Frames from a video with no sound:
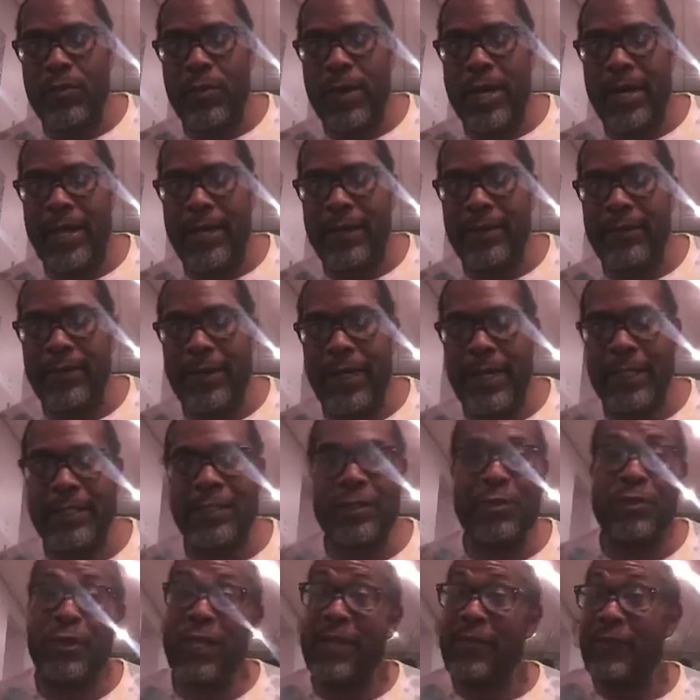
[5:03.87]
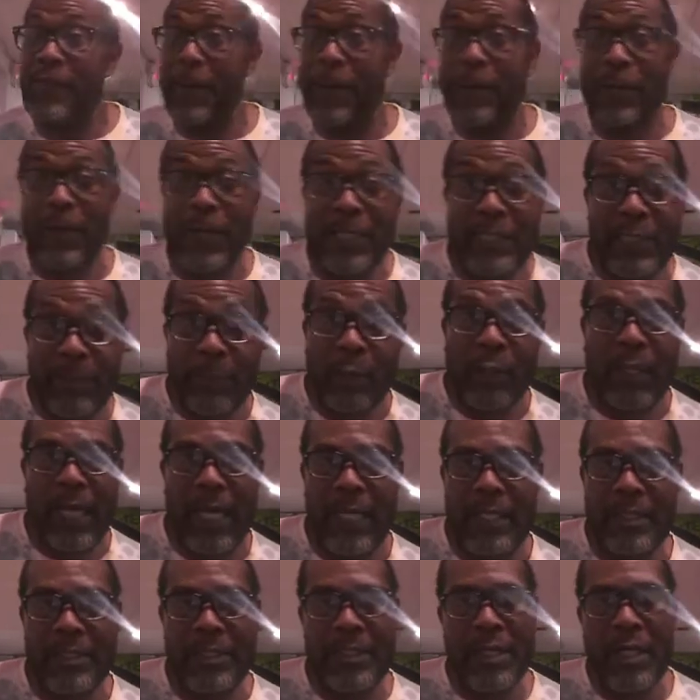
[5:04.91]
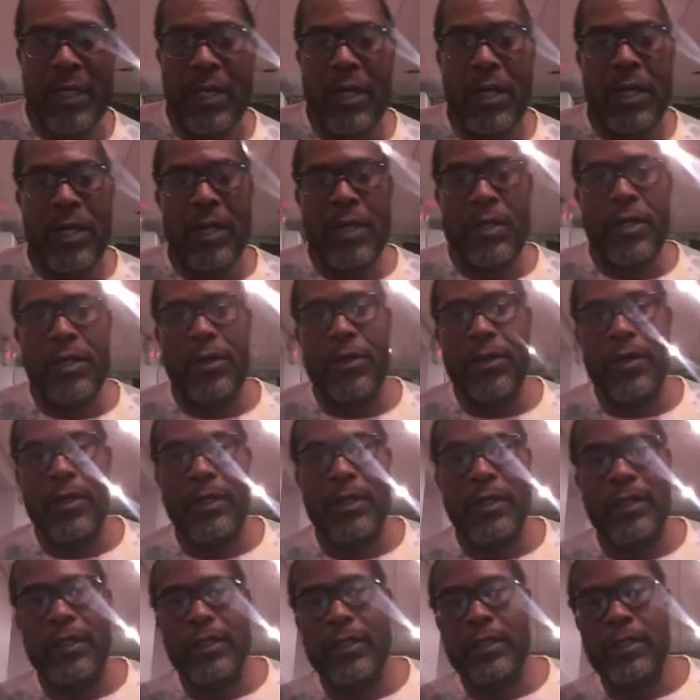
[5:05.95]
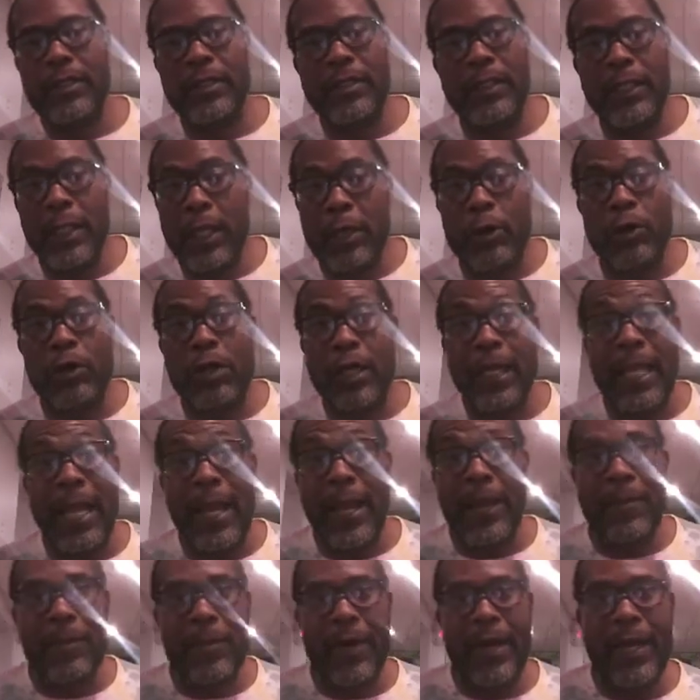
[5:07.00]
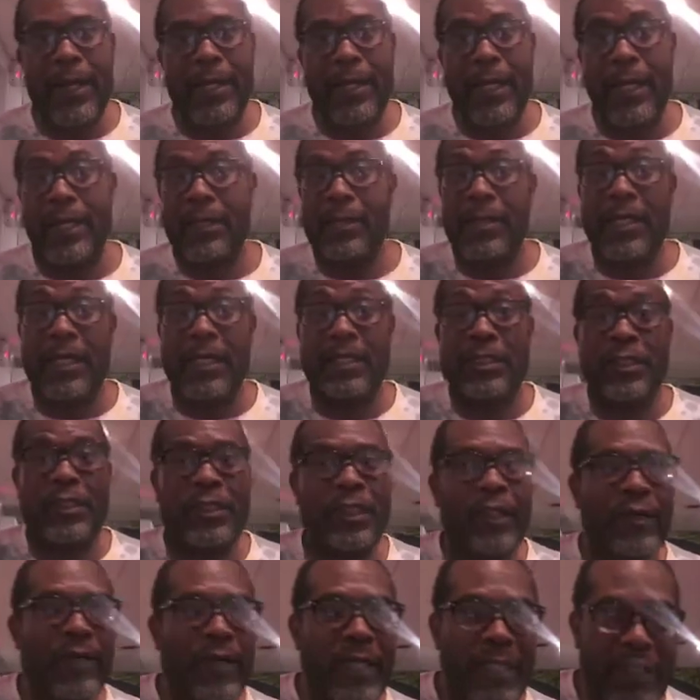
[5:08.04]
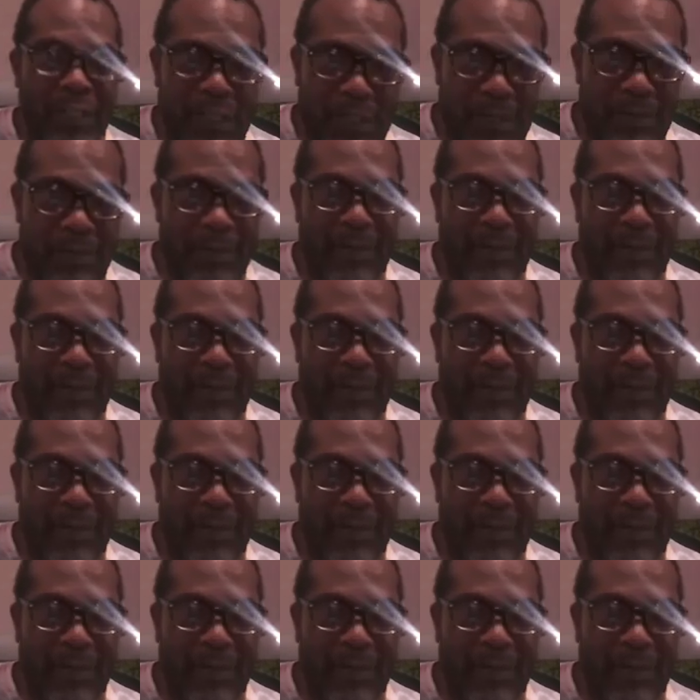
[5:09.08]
way, right? So you think of your principle as your legal claim, right? Like consideration,